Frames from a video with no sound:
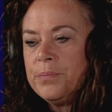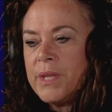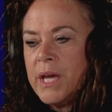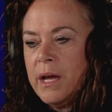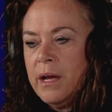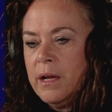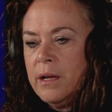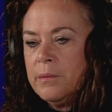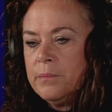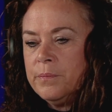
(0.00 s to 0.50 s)

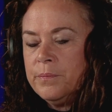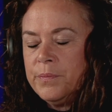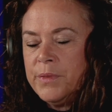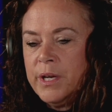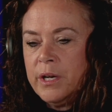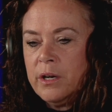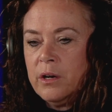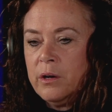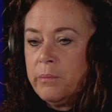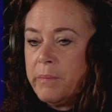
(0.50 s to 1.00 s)
um,
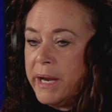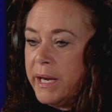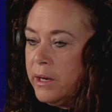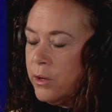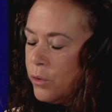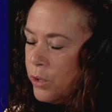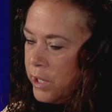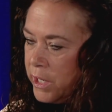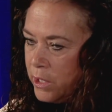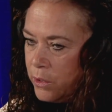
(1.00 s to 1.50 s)
there are
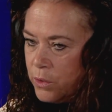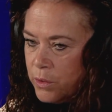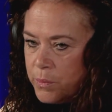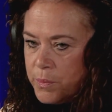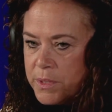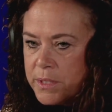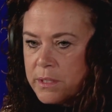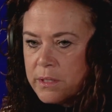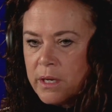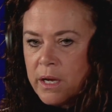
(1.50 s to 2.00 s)
minority
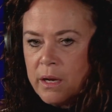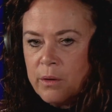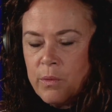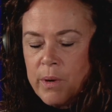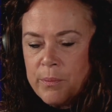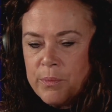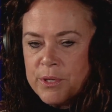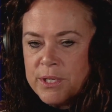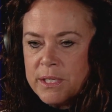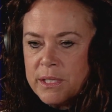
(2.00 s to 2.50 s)
groups uh,
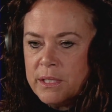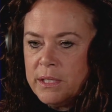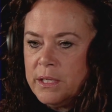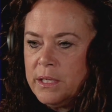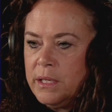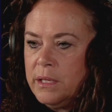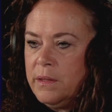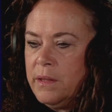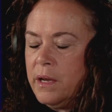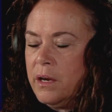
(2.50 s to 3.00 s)
represented.